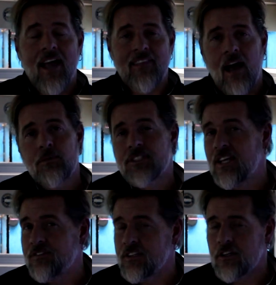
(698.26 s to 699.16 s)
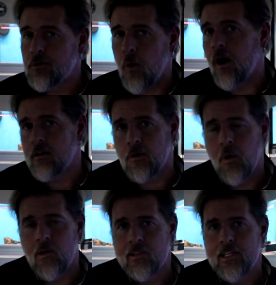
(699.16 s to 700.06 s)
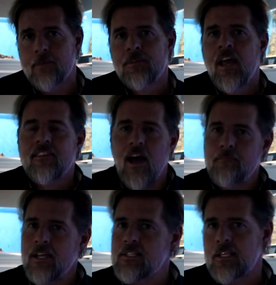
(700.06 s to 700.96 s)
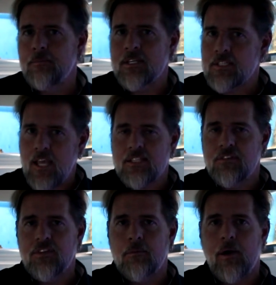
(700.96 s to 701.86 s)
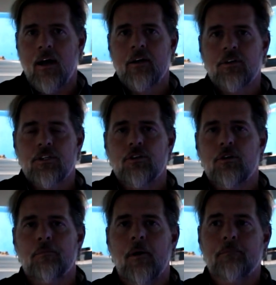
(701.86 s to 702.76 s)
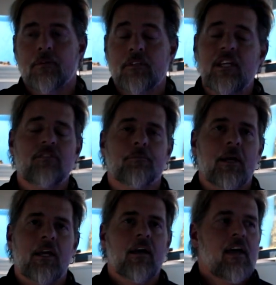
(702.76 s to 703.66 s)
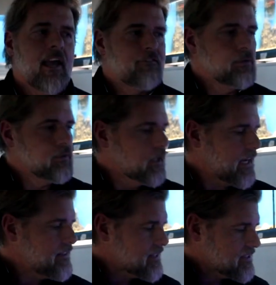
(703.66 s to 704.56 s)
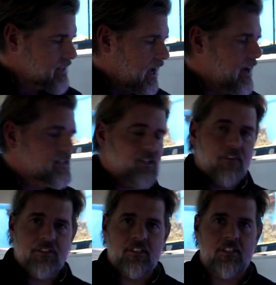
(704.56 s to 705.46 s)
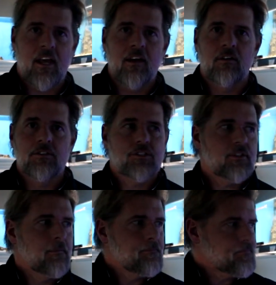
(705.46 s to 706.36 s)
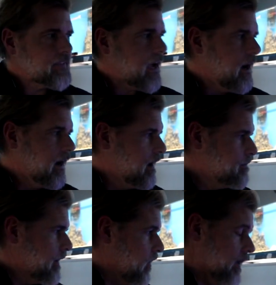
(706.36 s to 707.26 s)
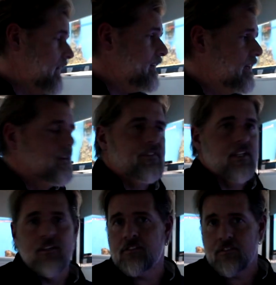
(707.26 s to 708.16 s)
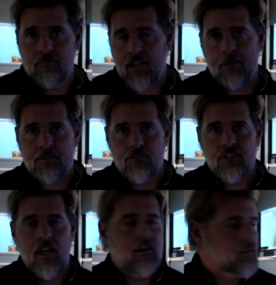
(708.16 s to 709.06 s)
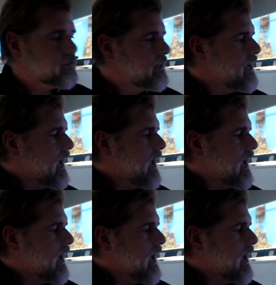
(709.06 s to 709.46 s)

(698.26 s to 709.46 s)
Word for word: and that was given good water quality. That may seem excessive in a biocube, but believe me, if you look at the size of the snails, um, or any of these types of snails,